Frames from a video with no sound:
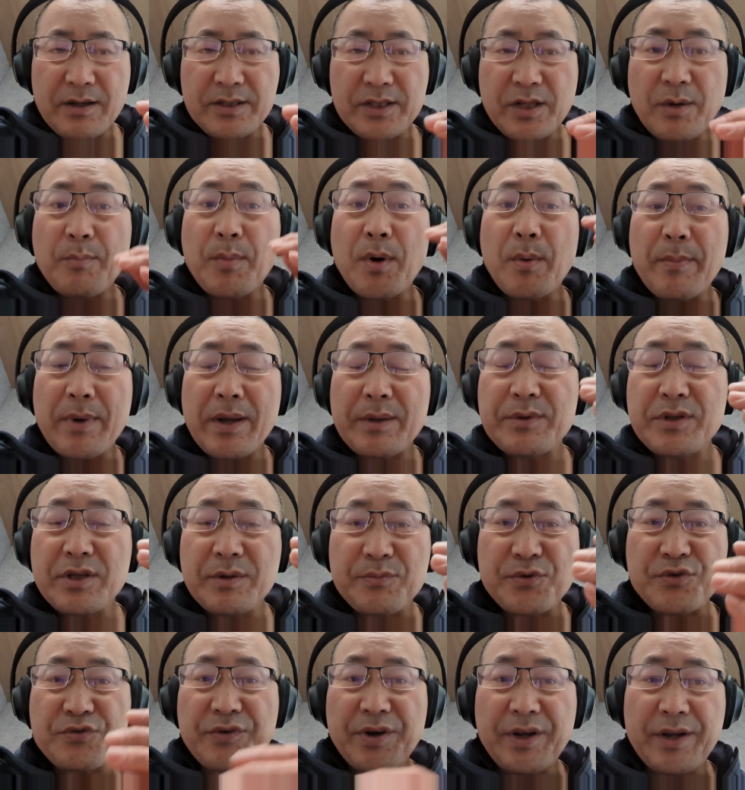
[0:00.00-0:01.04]

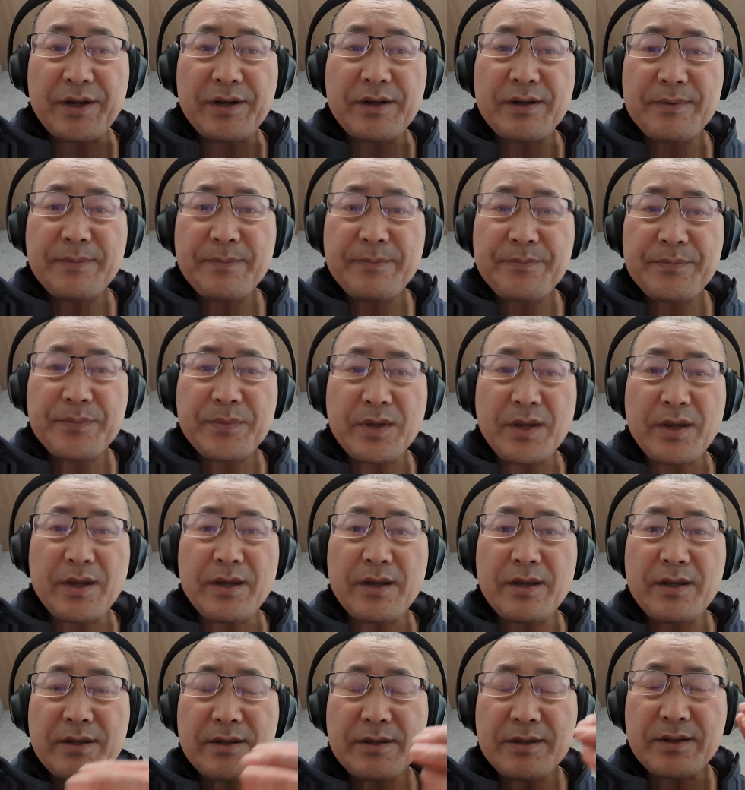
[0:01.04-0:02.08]
momentum trade.
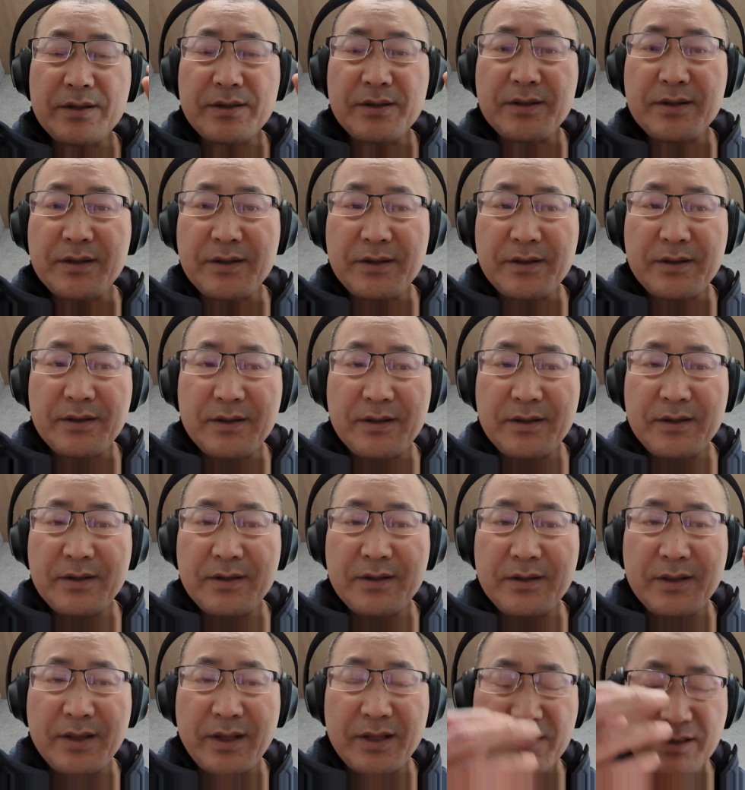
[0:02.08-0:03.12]
Okay,
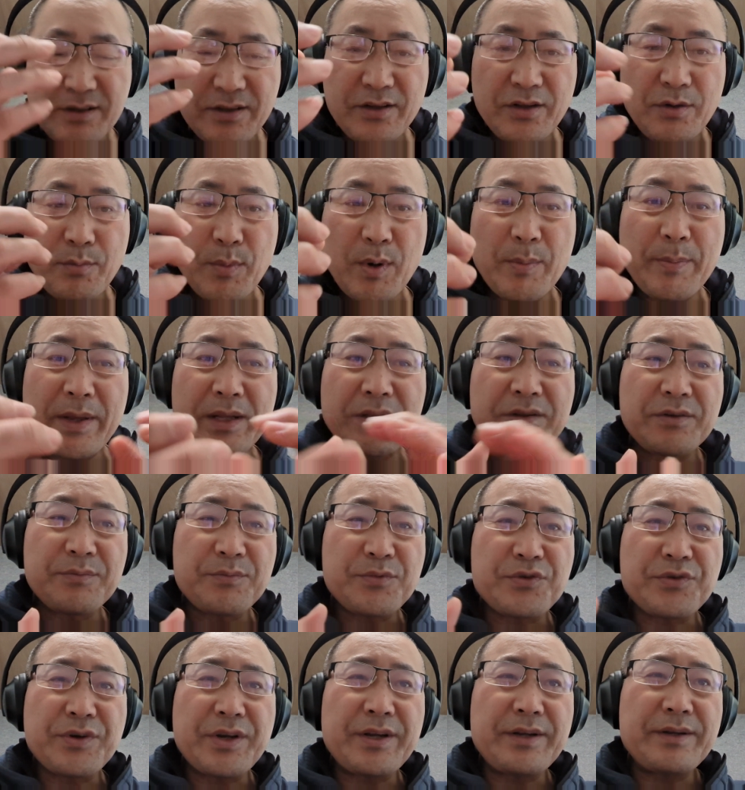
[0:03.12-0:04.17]
that's the
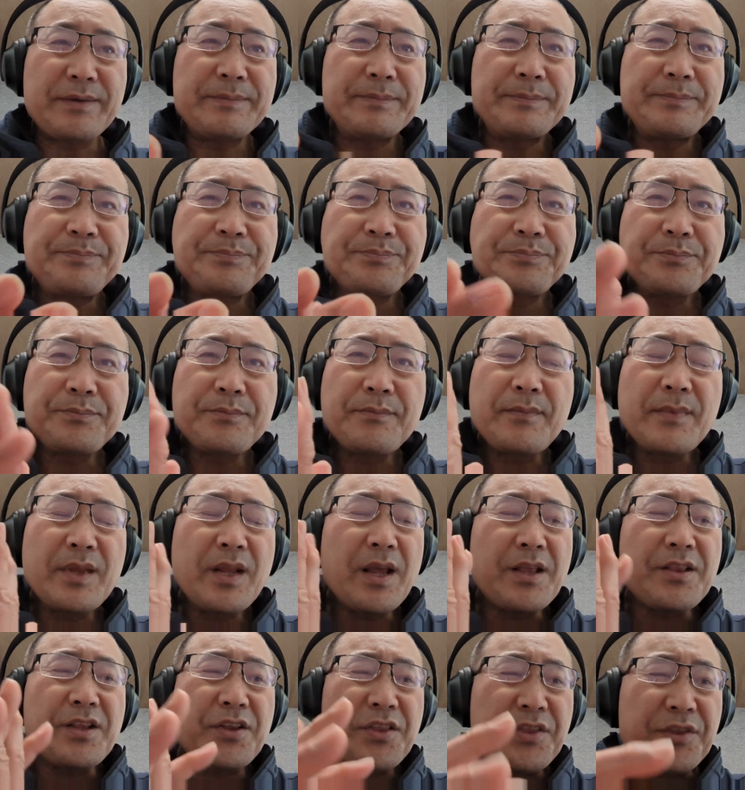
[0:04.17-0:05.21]
momentum trade.
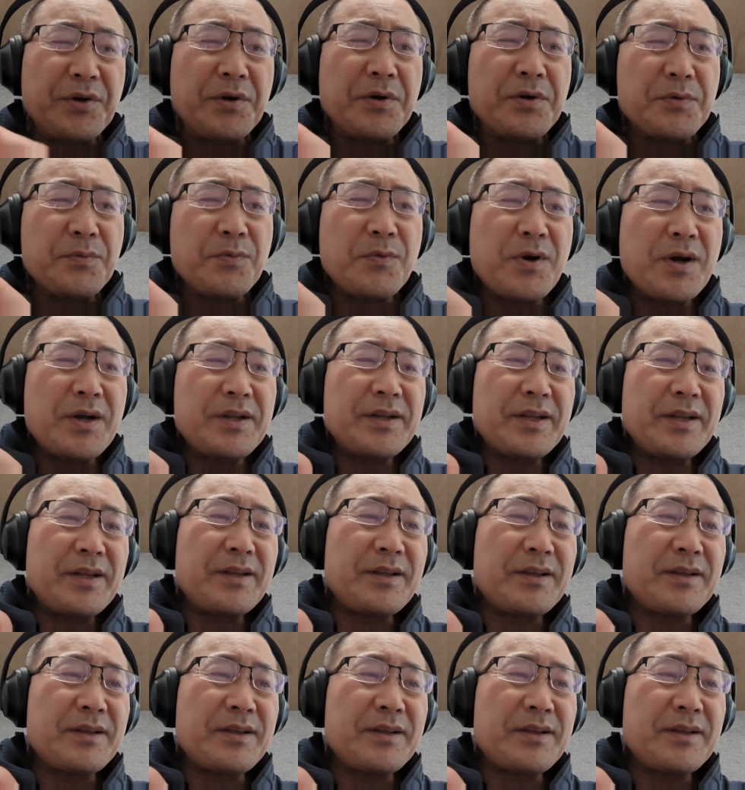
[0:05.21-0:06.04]
And the third one